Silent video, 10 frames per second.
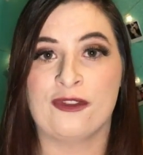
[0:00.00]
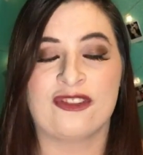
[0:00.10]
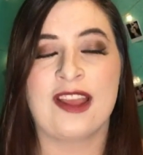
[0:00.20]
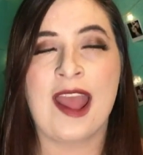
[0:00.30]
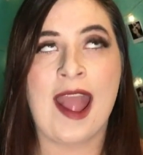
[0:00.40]

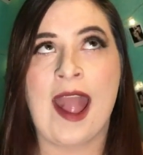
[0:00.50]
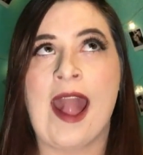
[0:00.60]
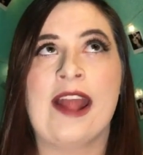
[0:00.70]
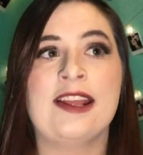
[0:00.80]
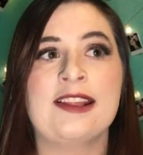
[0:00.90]
Just
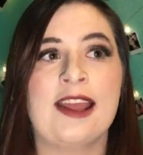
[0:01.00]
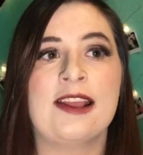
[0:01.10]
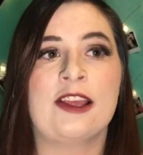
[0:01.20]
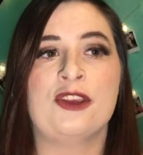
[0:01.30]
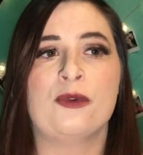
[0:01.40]

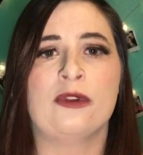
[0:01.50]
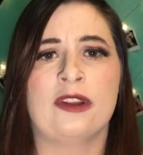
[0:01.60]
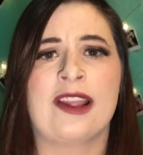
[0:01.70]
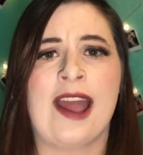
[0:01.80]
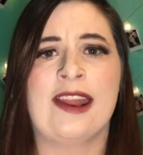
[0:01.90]
anything that you will
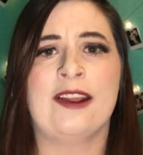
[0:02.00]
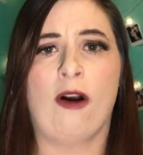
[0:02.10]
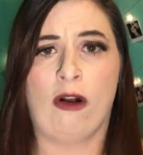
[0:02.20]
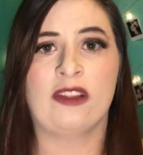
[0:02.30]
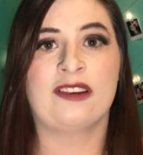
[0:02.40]
look at it
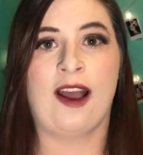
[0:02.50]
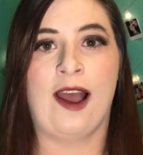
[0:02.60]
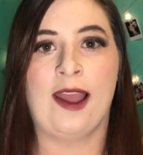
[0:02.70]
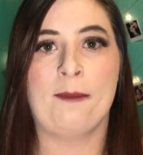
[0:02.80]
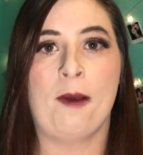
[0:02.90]
all the
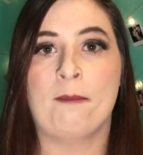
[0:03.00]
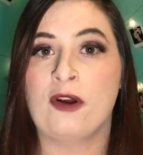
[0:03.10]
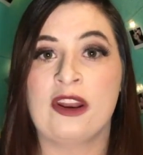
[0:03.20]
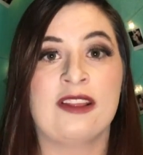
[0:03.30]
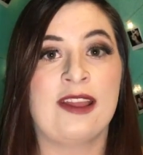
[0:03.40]
time,
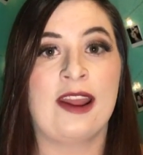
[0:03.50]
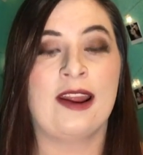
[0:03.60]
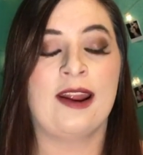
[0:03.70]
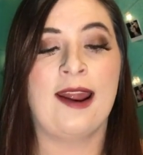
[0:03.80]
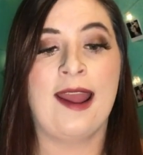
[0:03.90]
put it
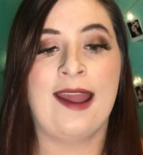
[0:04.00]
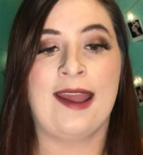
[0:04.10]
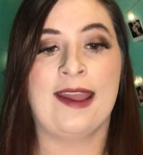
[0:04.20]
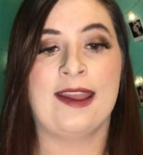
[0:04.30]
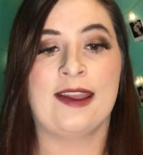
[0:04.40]
there,
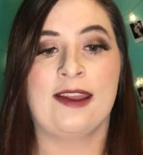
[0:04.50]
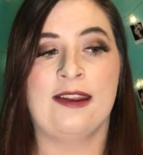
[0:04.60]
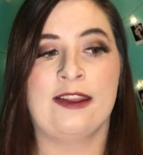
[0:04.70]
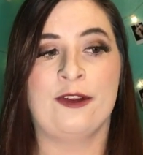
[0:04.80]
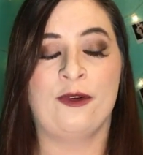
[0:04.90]

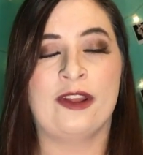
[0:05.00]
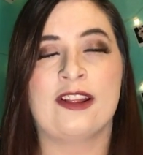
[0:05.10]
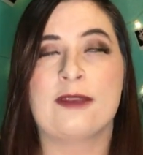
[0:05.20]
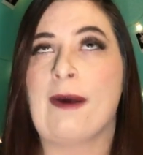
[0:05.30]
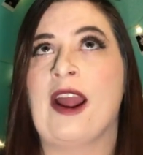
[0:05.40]
and it'll
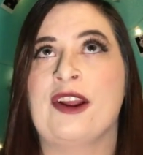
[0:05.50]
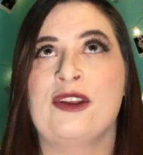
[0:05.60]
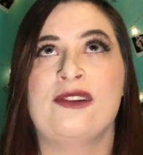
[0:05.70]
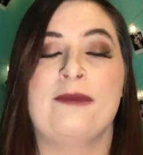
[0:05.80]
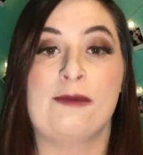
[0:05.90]
inspire
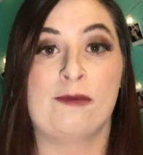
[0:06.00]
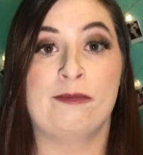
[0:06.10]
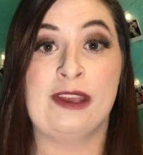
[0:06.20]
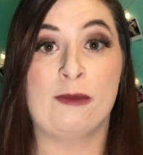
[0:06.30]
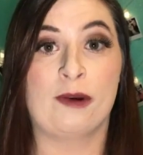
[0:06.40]
you to
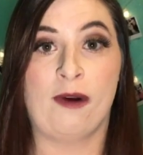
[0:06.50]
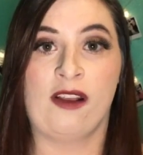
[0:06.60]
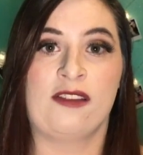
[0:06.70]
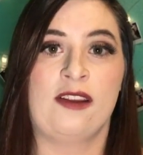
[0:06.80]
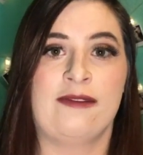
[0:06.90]
be more
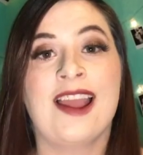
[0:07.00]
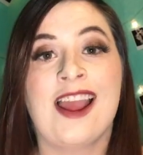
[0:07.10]
positive.